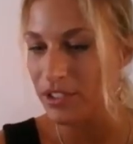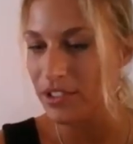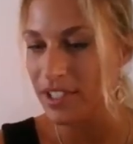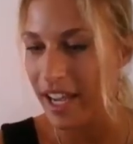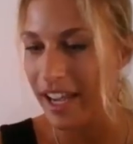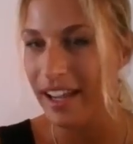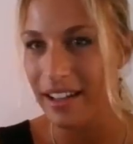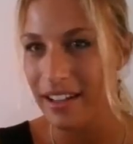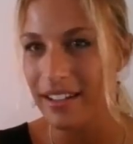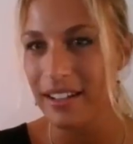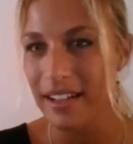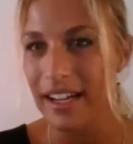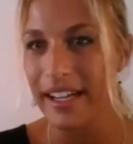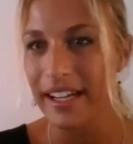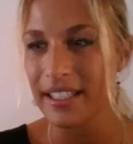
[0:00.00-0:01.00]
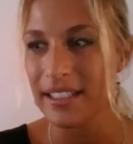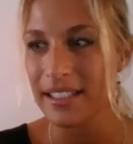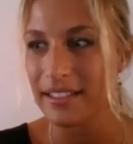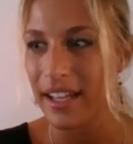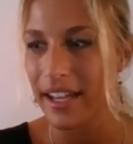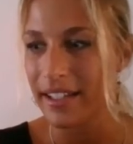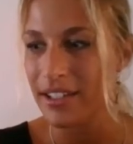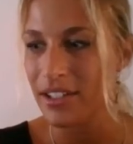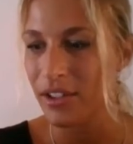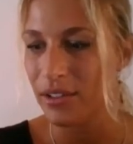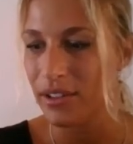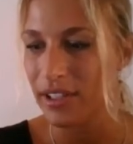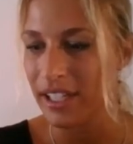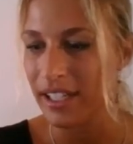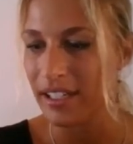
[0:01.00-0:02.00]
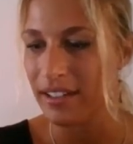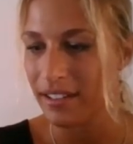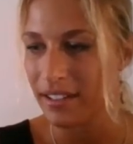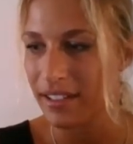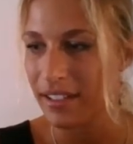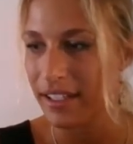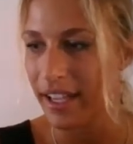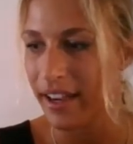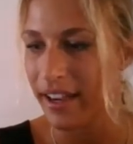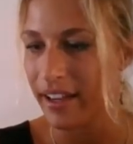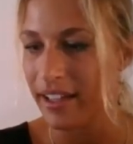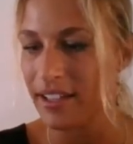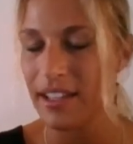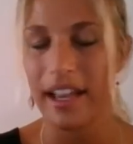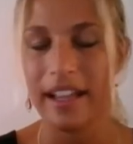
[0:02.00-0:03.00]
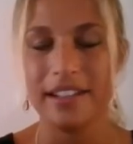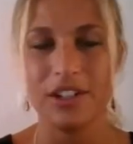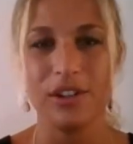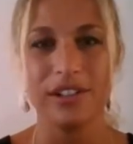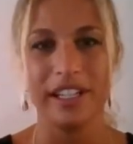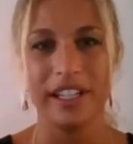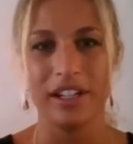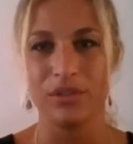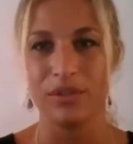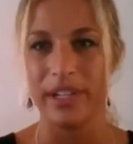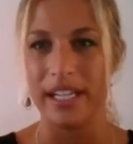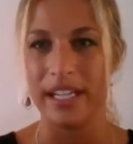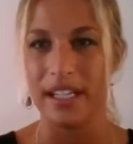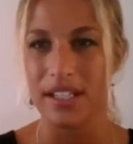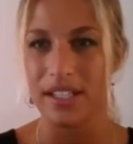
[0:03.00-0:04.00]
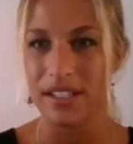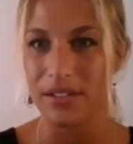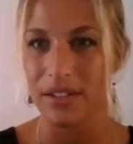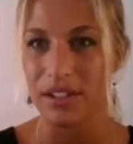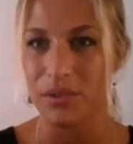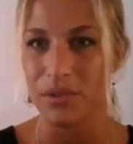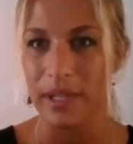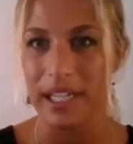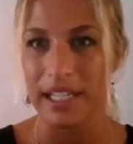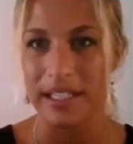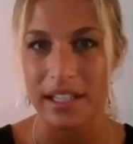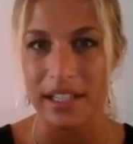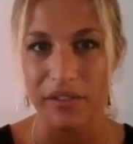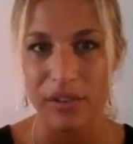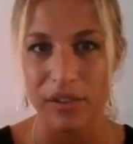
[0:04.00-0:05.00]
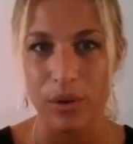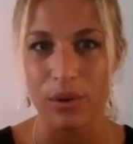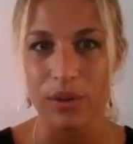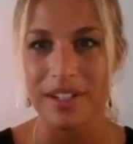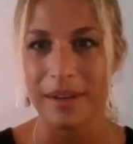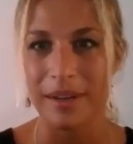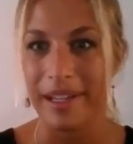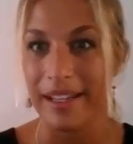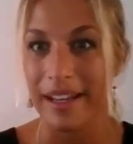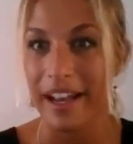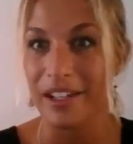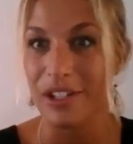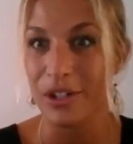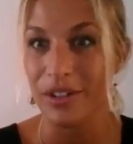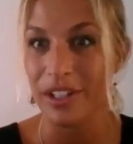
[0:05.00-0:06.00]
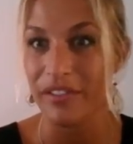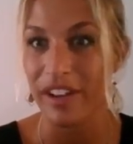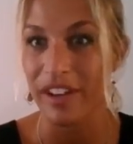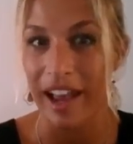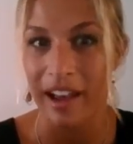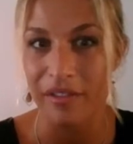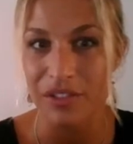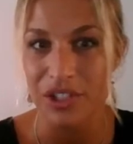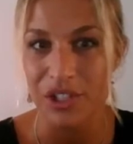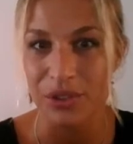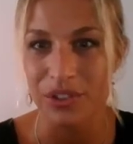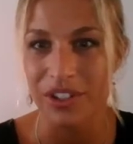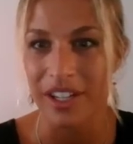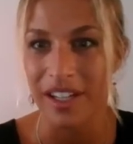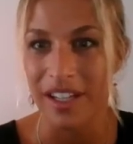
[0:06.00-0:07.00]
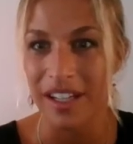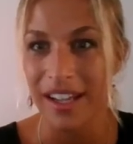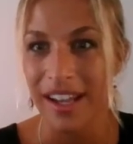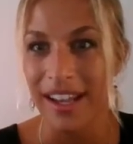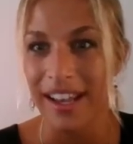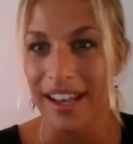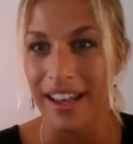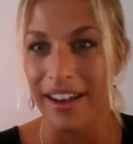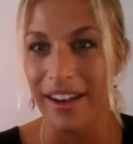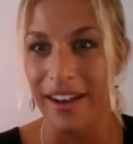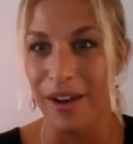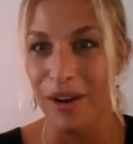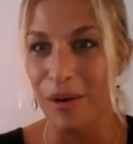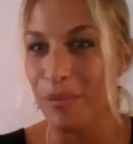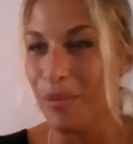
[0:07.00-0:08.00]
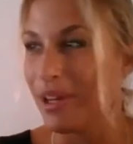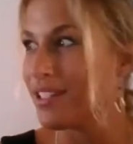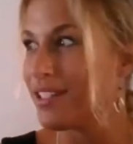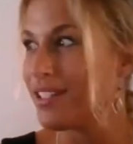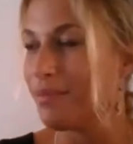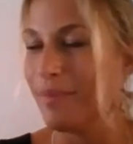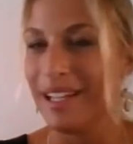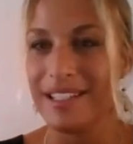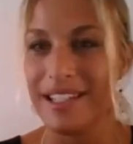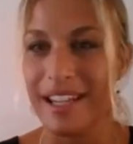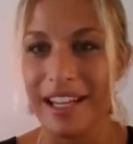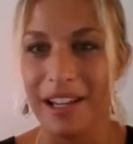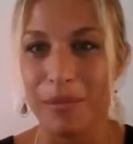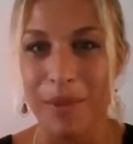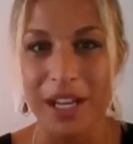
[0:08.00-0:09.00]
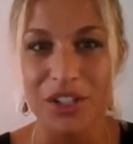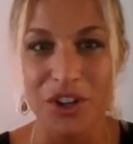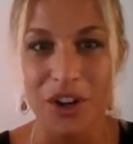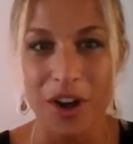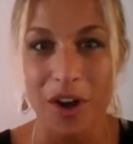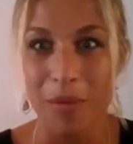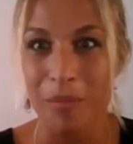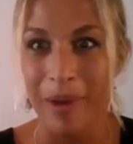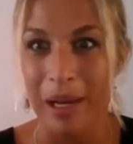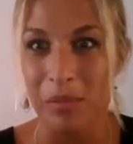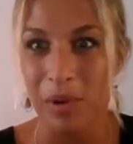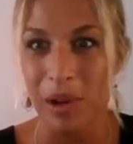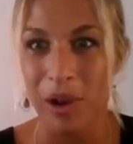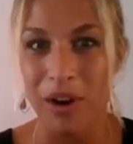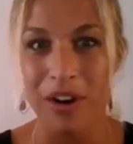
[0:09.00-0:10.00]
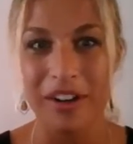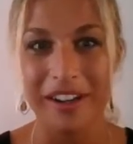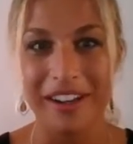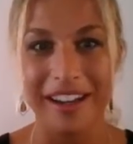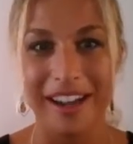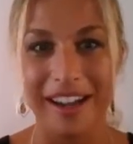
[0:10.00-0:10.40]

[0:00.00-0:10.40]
you said, I totally agree. It's really difficult. I mean, I don't even have children, but maintaining my job, my blog,